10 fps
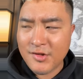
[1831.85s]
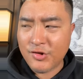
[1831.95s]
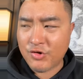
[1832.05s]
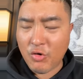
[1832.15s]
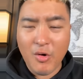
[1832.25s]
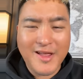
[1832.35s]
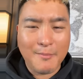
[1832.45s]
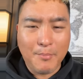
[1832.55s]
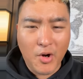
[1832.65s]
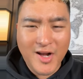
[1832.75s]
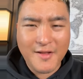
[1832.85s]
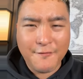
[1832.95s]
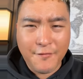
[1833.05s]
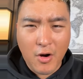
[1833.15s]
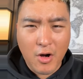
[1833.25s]
destroying,
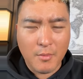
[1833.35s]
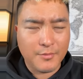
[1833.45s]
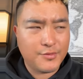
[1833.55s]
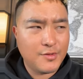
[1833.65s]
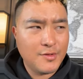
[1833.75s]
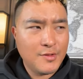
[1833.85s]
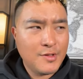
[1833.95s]
burning farms,